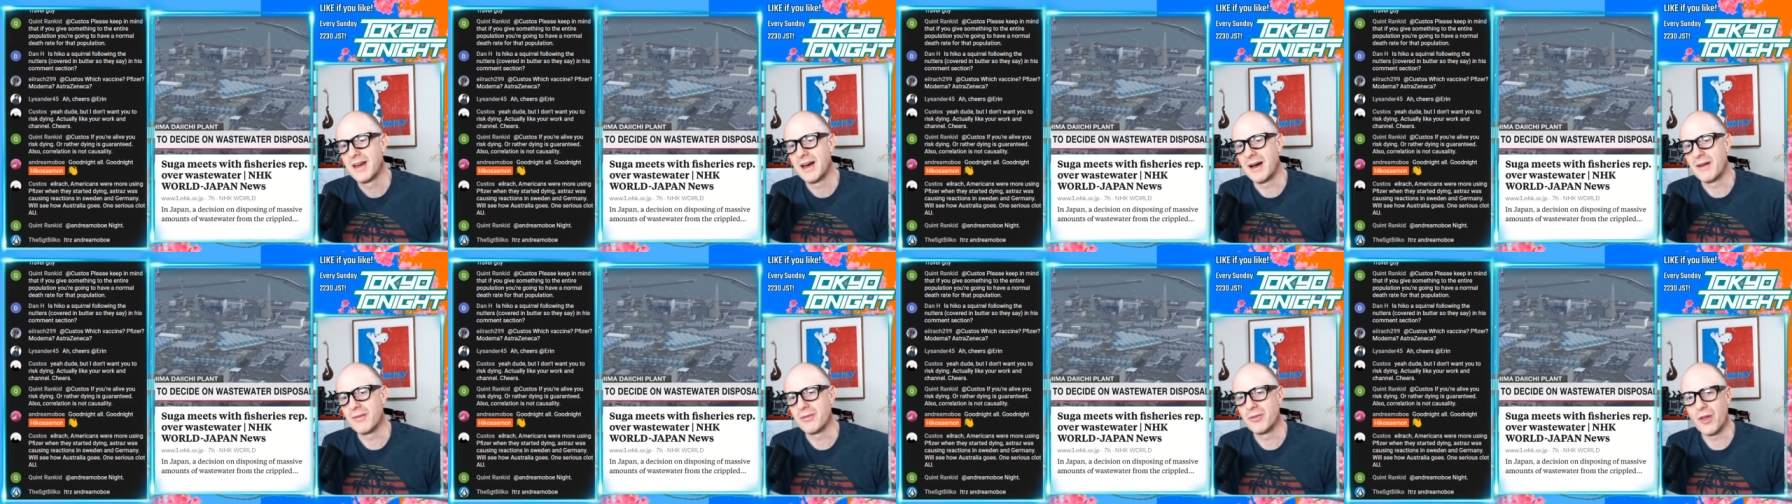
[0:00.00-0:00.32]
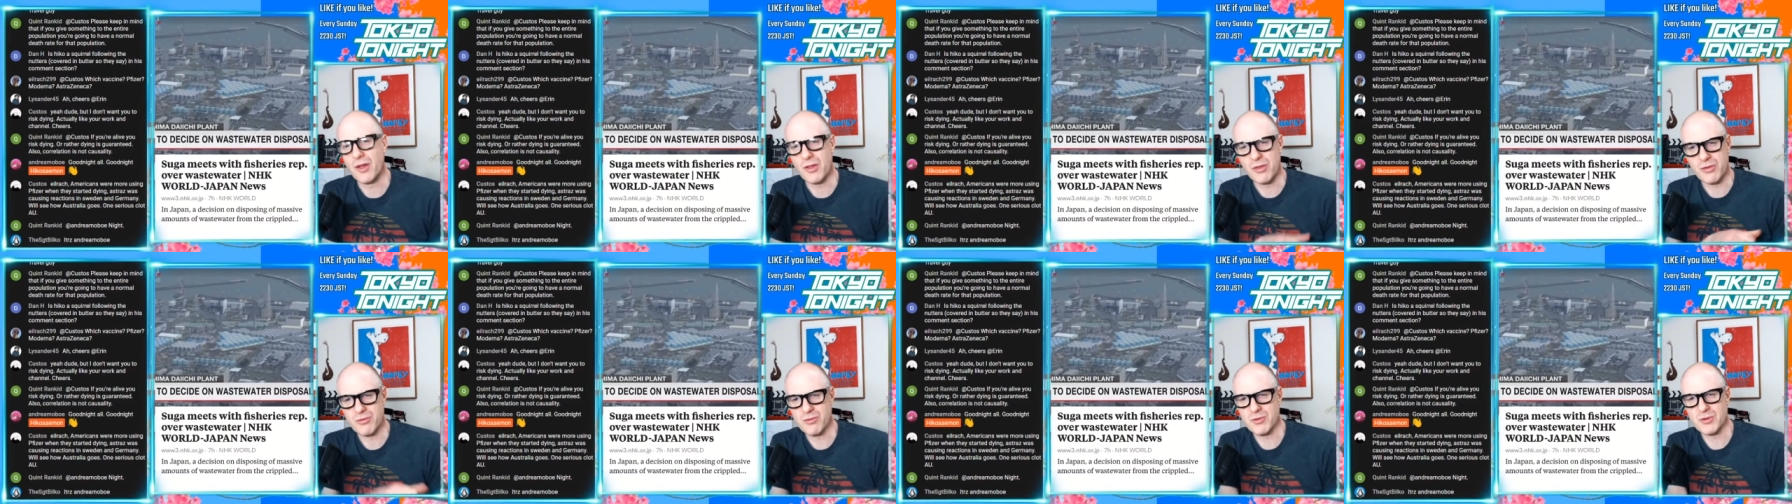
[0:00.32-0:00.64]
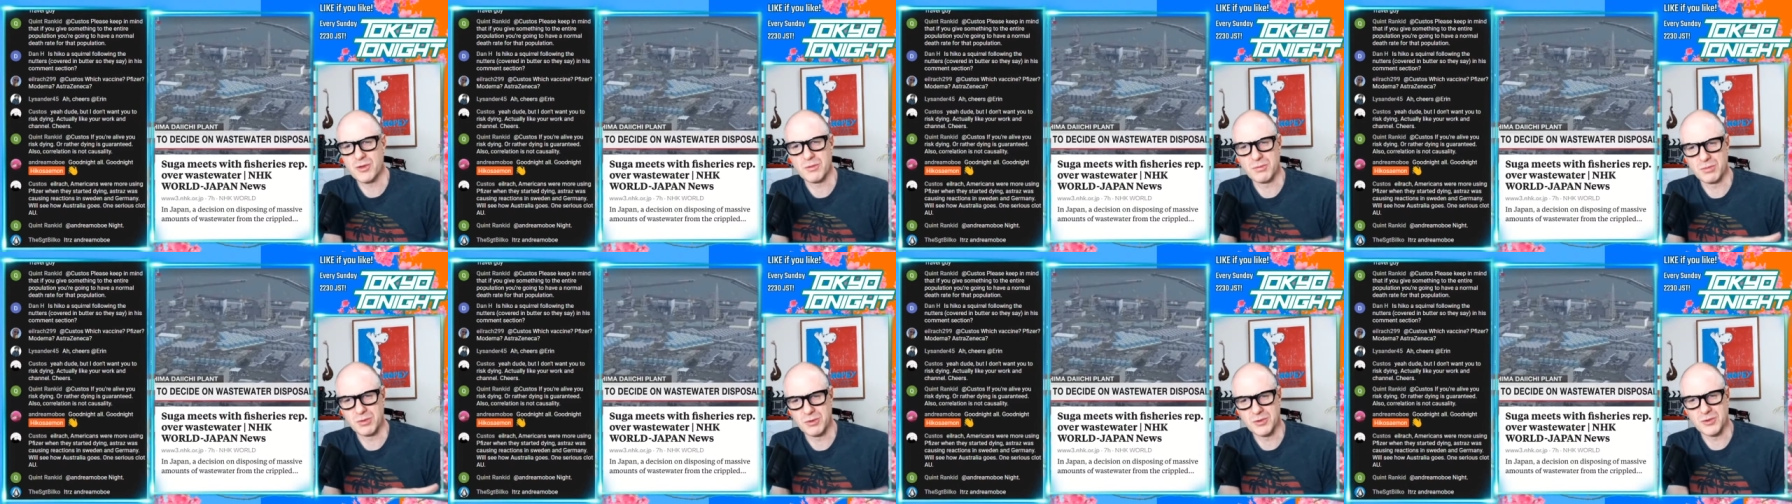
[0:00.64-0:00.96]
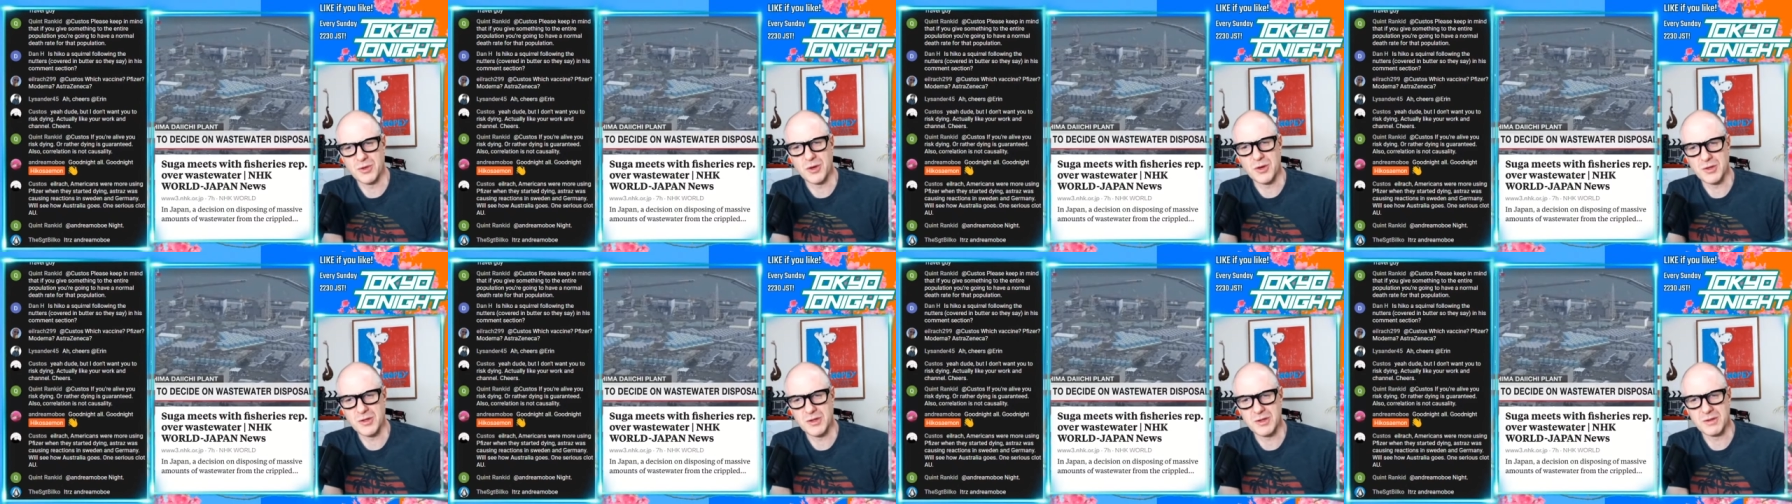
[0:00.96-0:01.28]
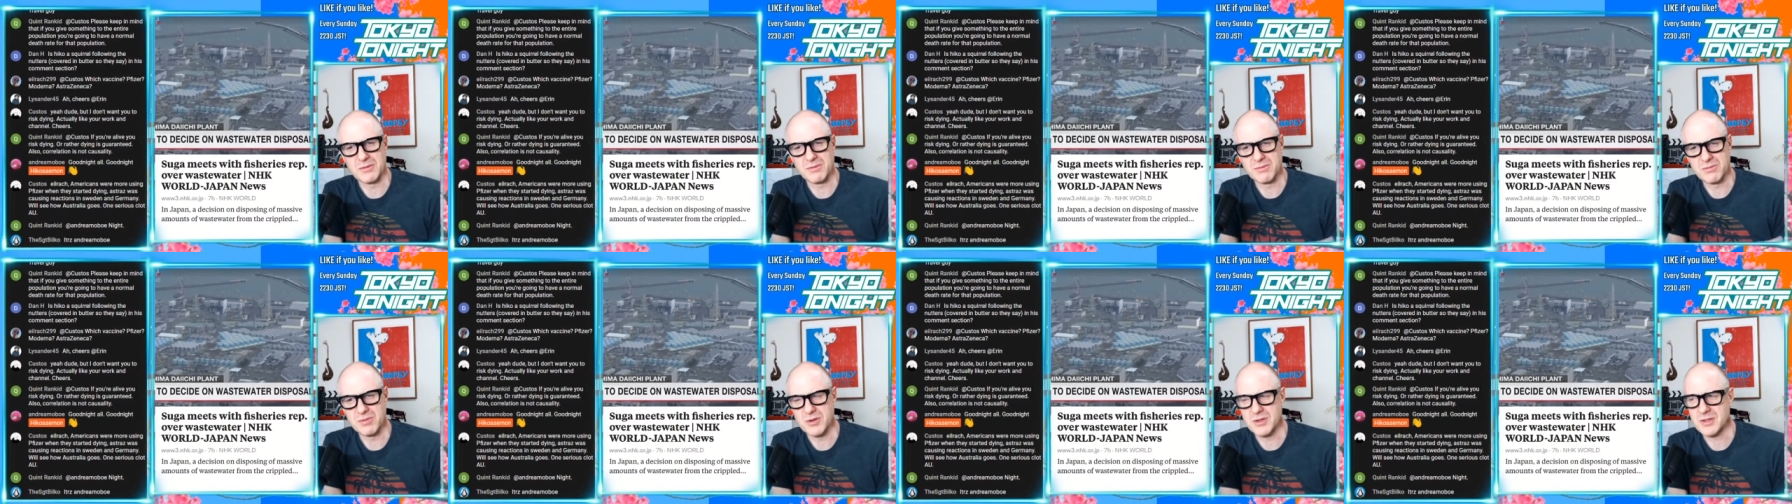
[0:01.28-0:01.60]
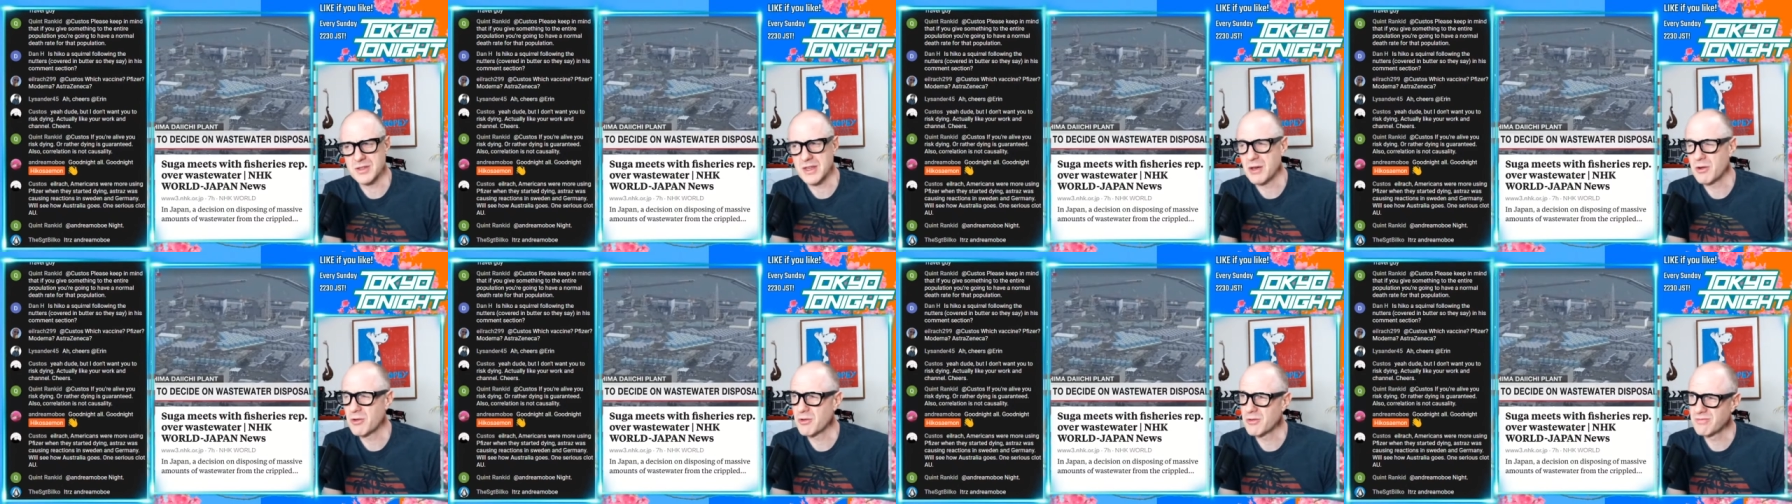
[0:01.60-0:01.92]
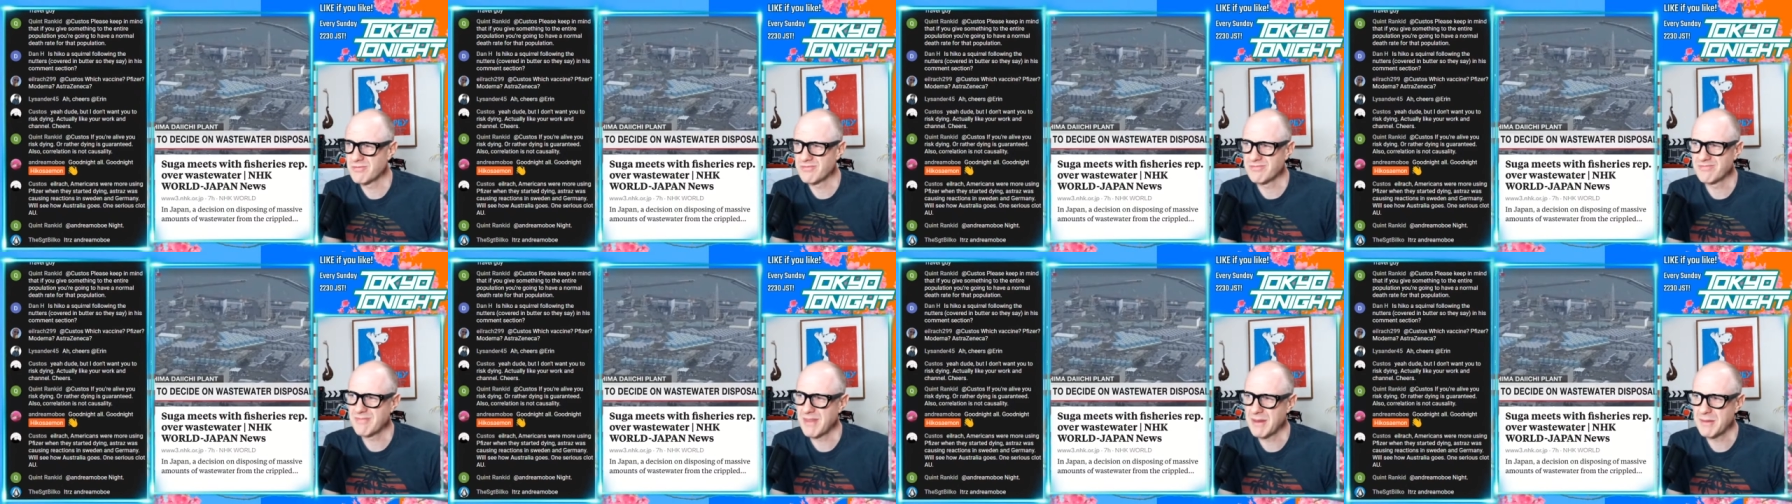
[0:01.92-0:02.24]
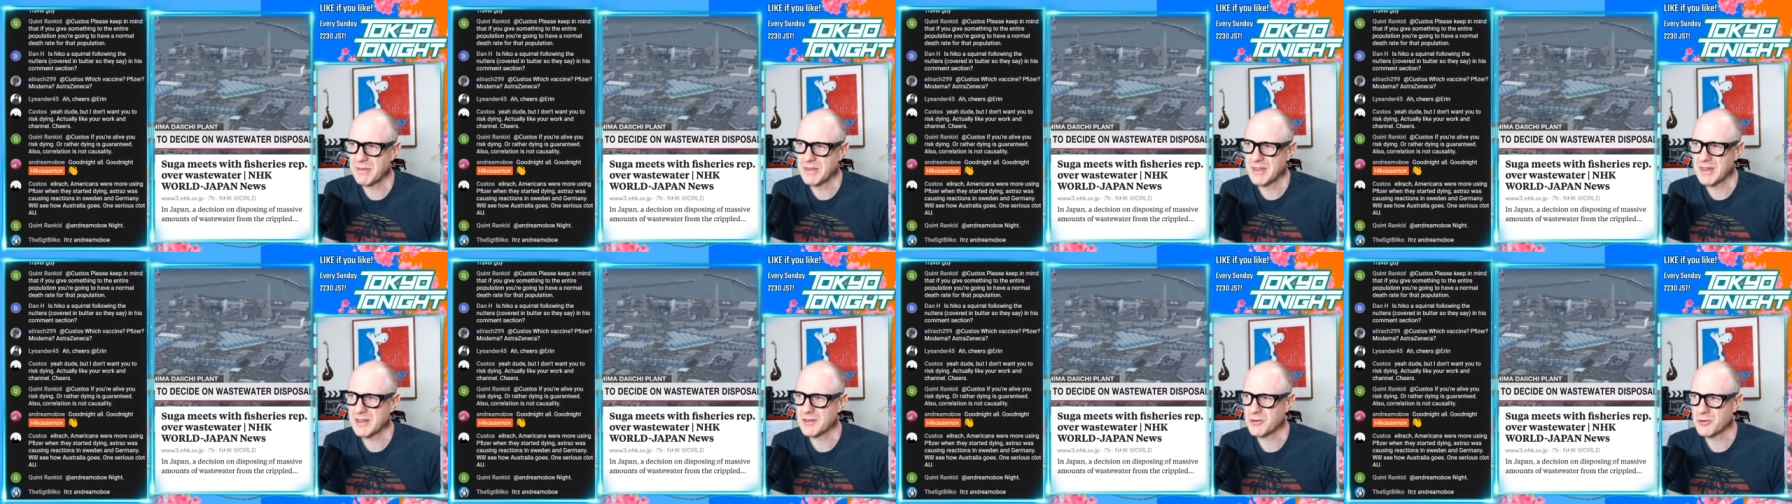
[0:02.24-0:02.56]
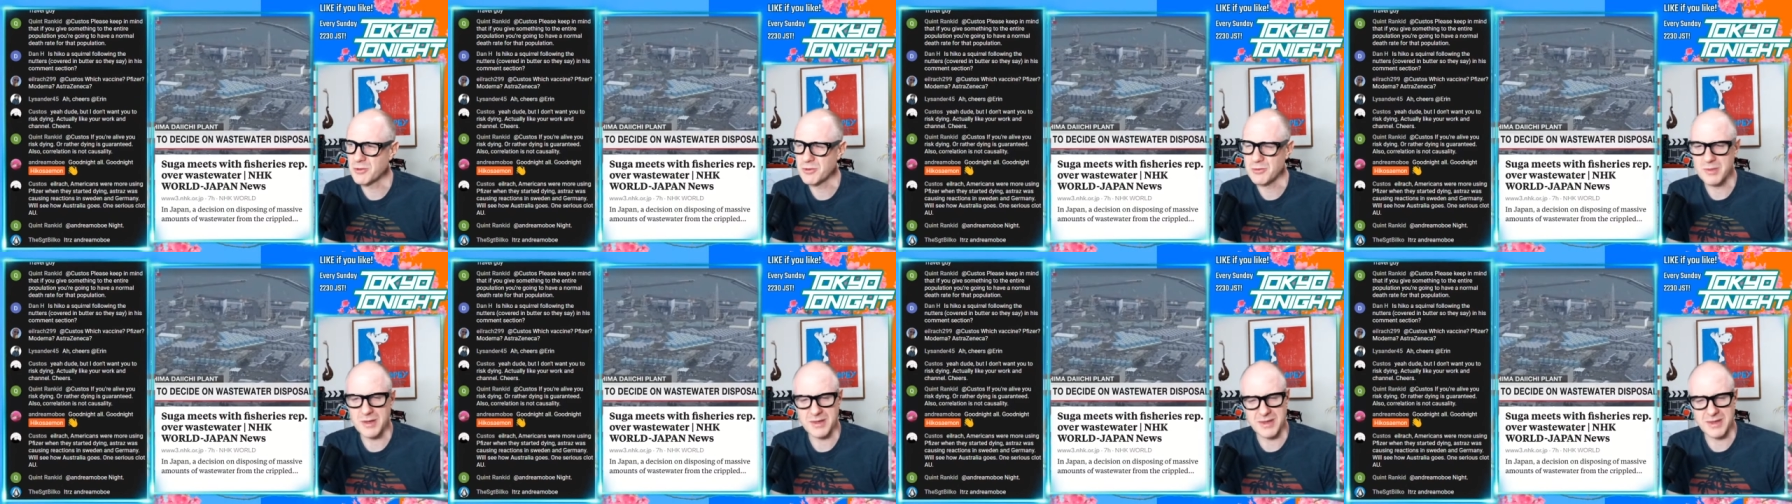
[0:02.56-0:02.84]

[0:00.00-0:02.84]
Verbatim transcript: uh, not through the plutonium per se, or maybe they do,